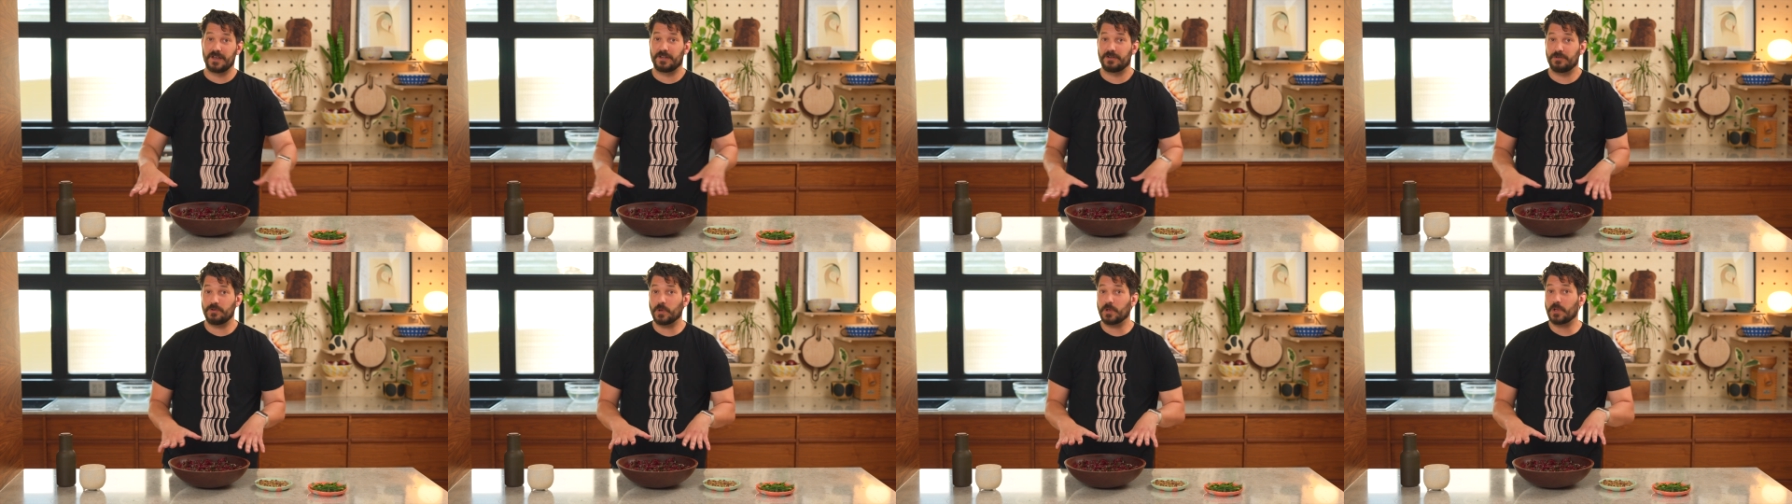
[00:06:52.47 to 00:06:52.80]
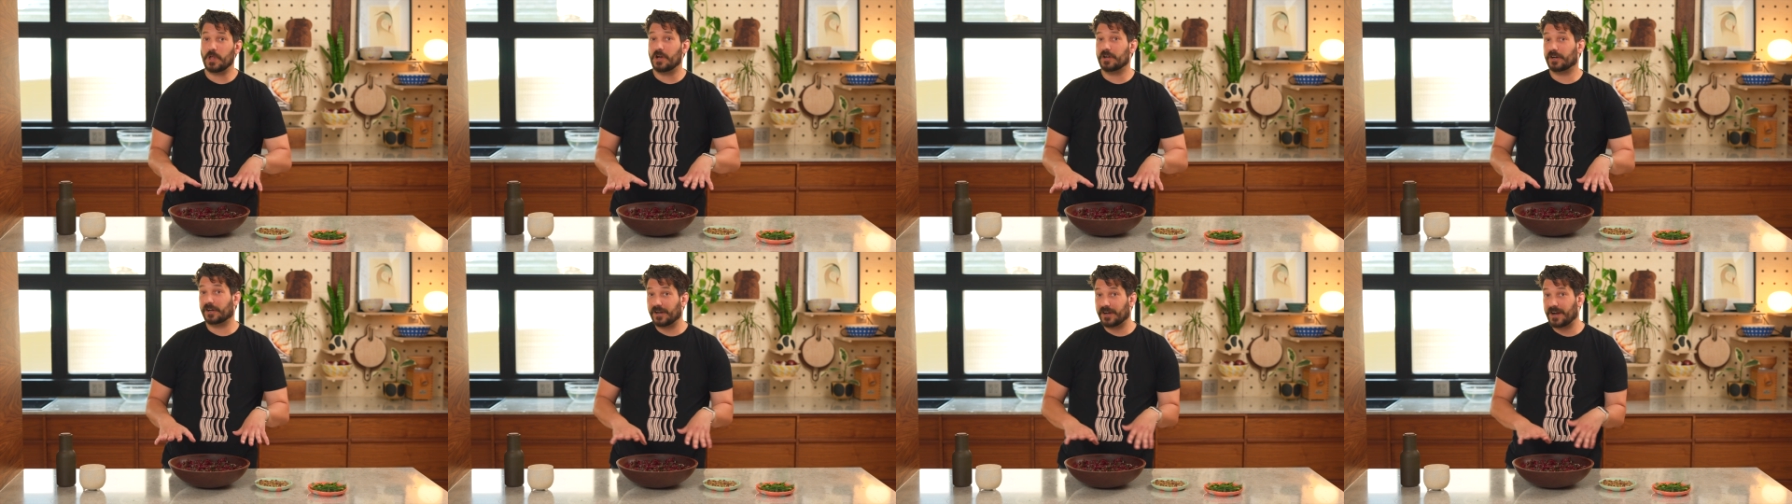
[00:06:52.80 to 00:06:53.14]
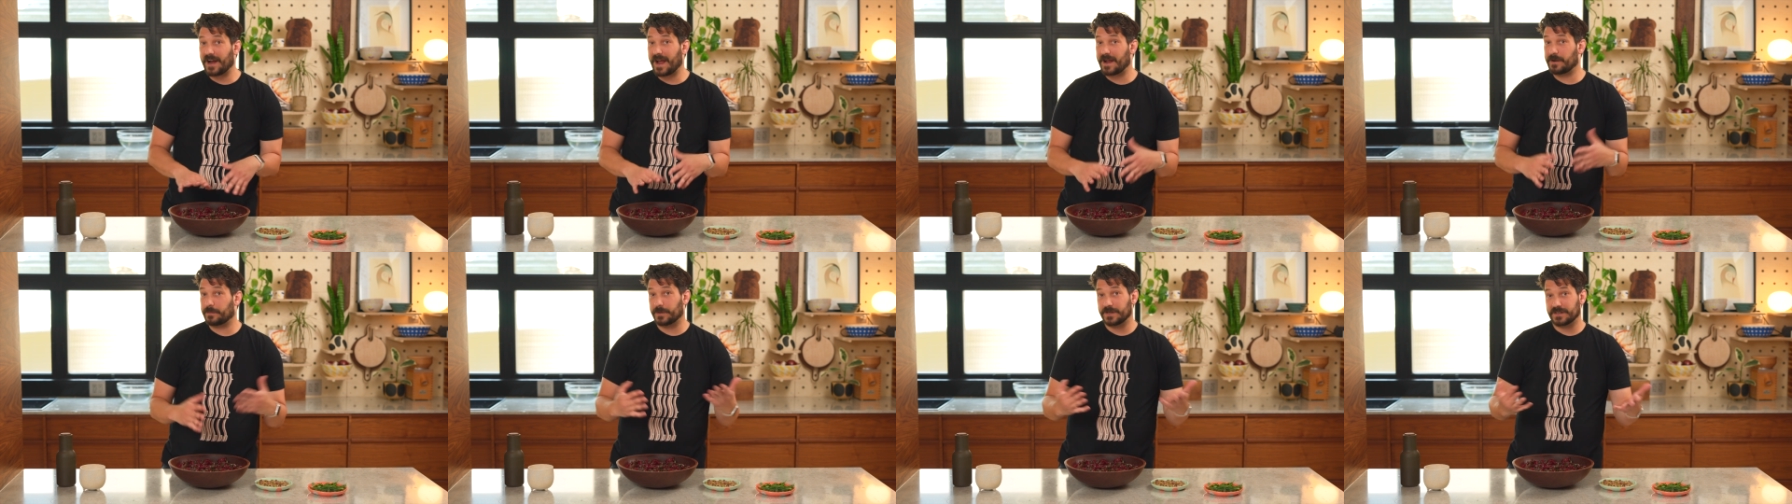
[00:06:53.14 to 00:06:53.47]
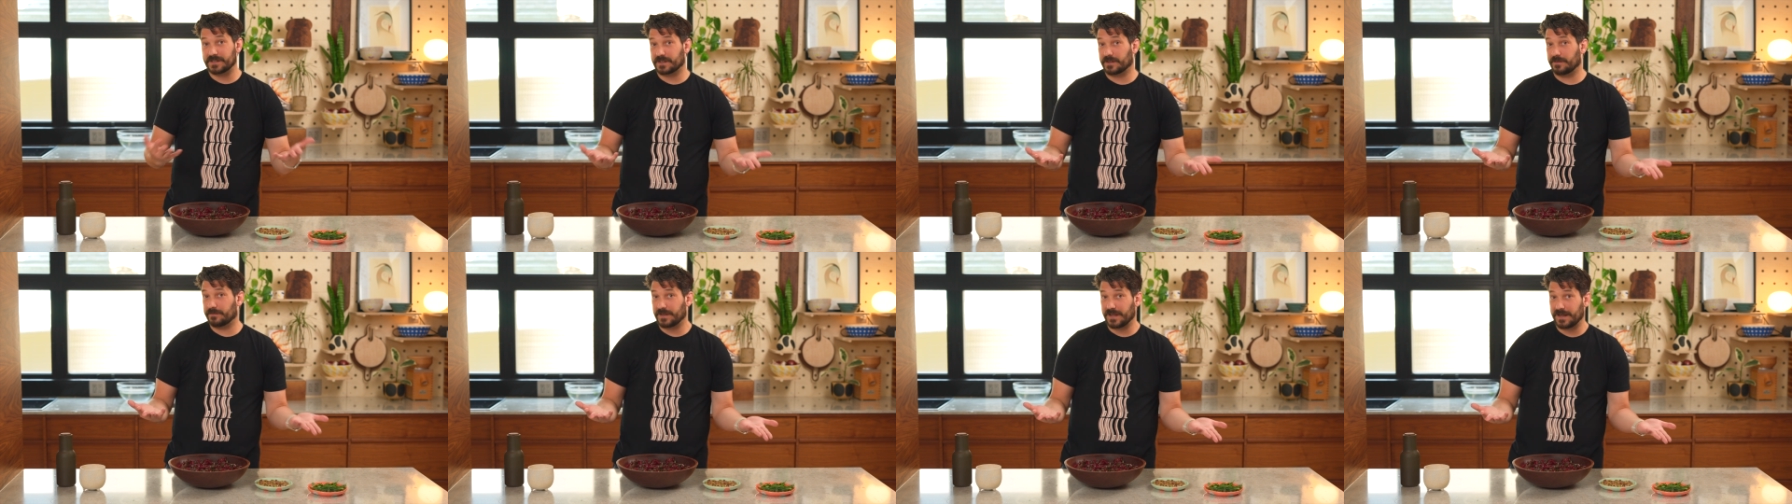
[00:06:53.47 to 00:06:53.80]
no longer at
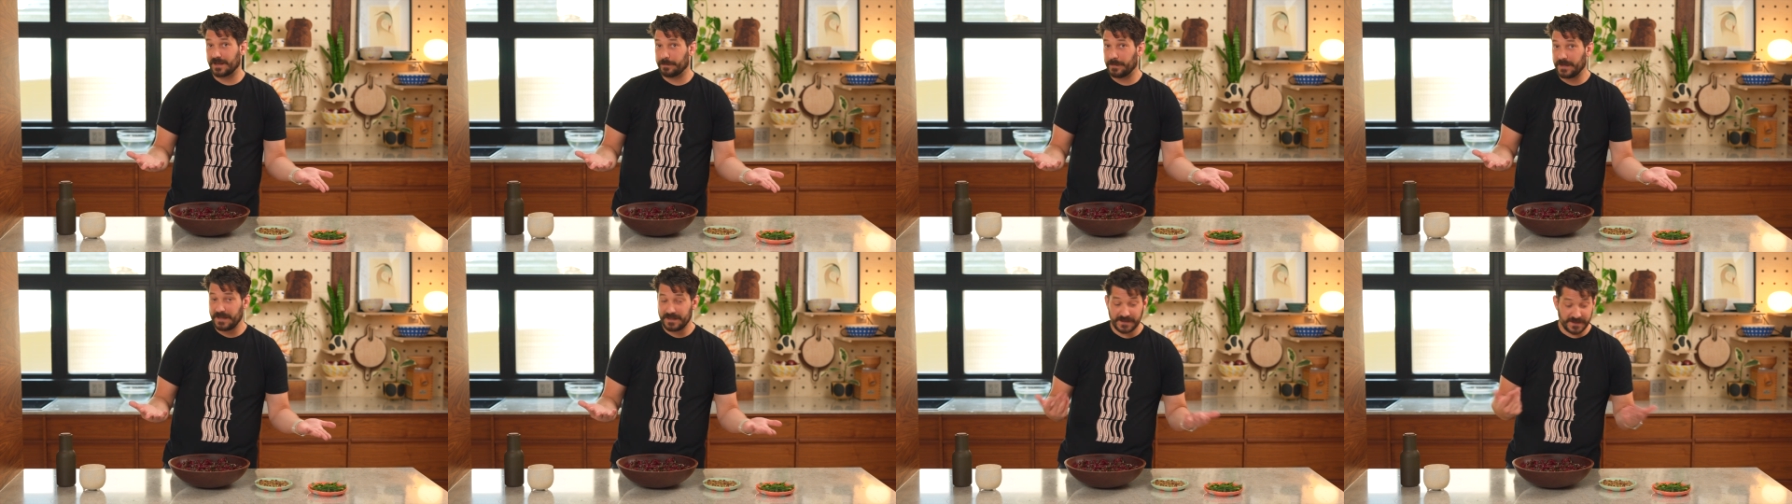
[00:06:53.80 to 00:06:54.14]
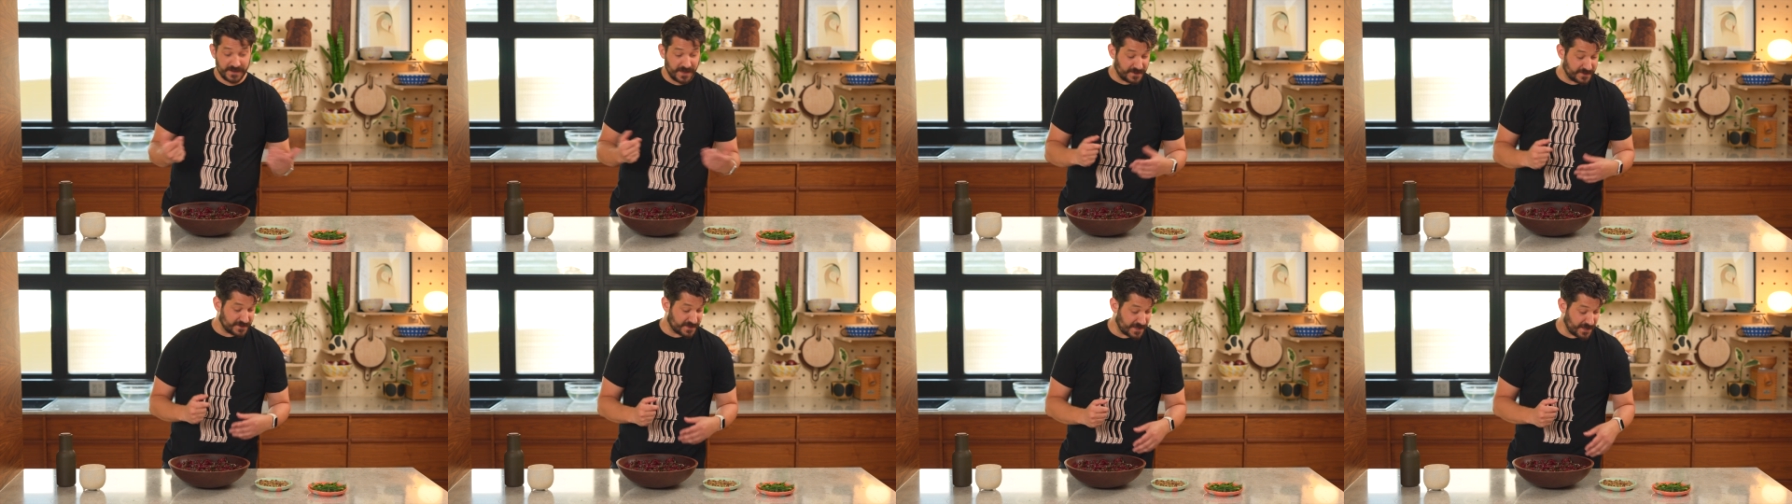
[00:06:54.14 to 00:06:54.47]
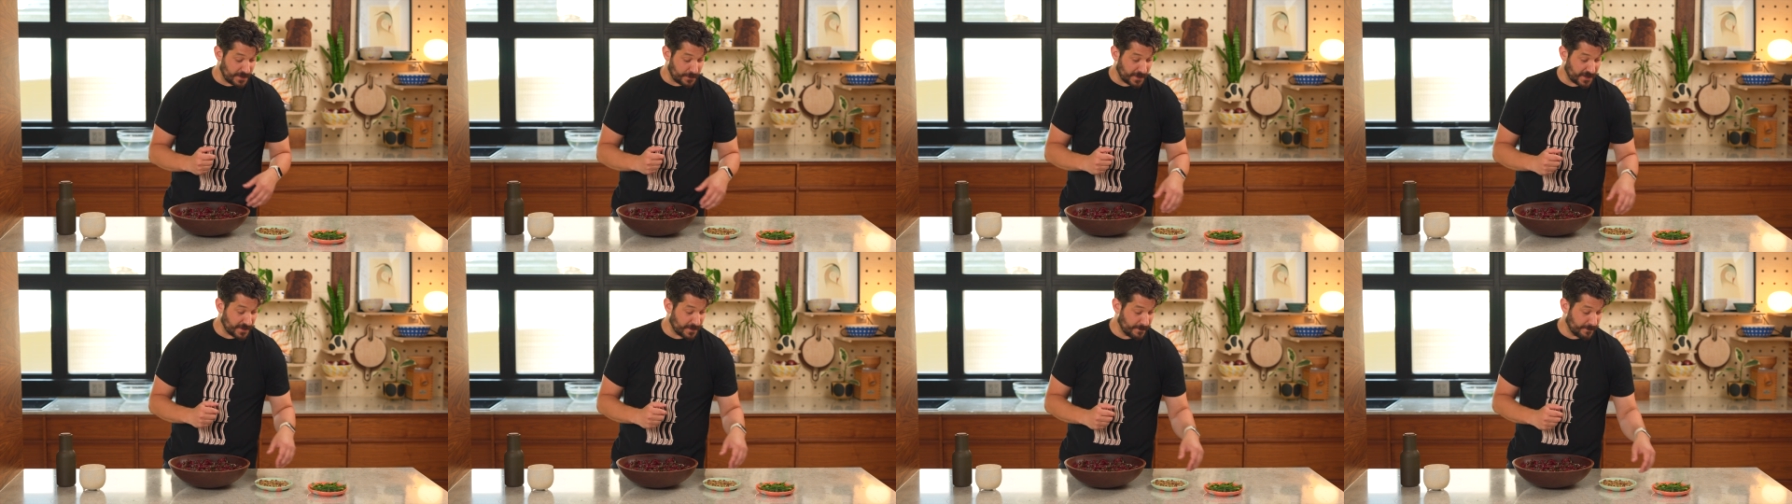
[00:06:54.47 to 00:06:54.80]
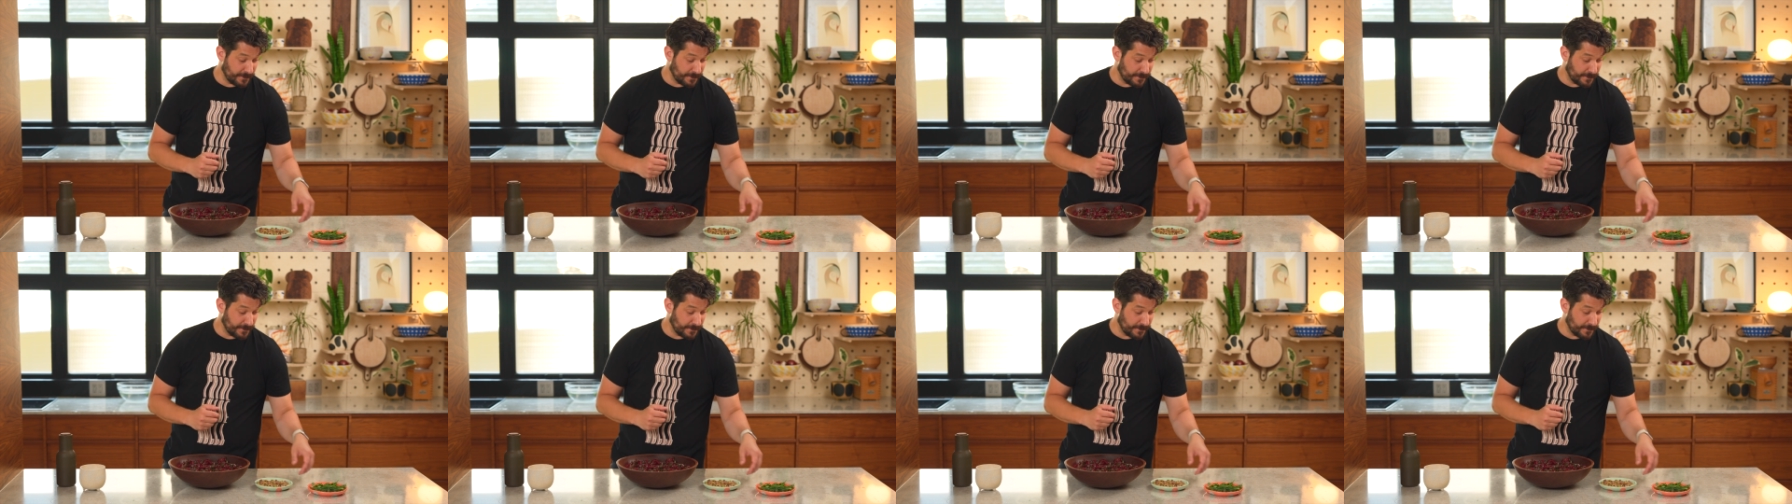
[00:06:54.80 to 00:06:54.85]
risk of getting beet stains anywhere.